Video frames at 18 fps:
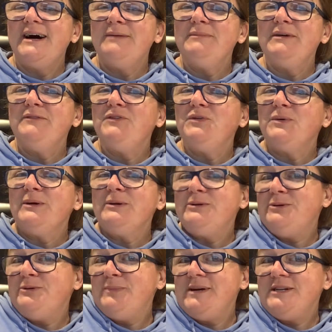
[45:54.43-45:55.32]
If you are
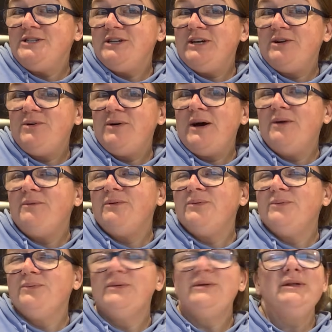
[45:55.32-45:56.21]
new to my channel, I
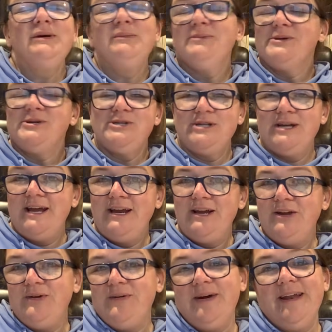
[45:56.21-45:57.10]
would really appreciate
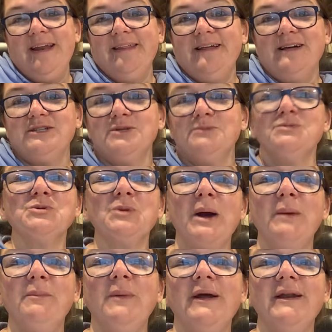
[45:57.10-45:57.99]
you hitting that
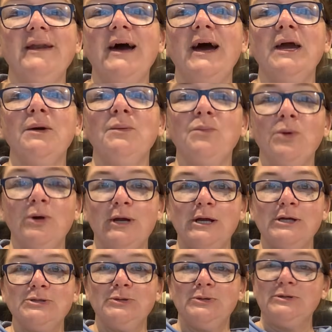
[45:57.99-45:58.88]
subscribe button. I am
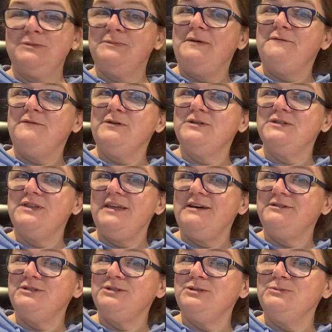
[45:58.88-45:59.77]
working towards my first
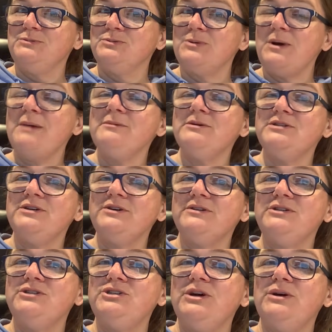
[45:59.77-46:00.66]
1,000 subscribers here on
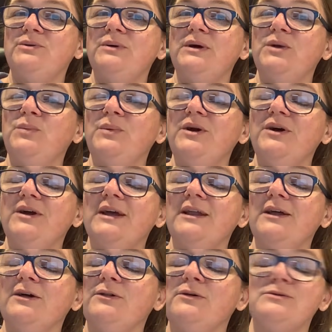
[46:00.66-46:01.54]
the channel, and we are
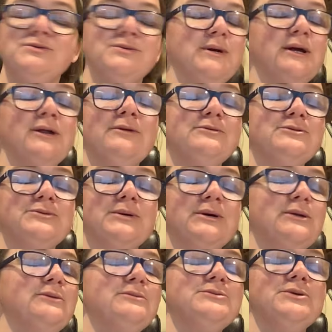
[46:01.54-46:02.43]
getting closer and closer and
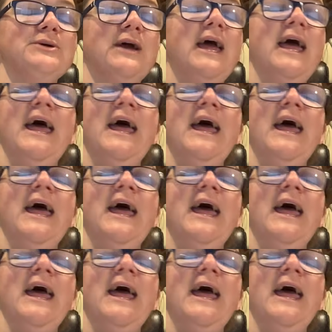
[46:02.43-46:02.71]
closer.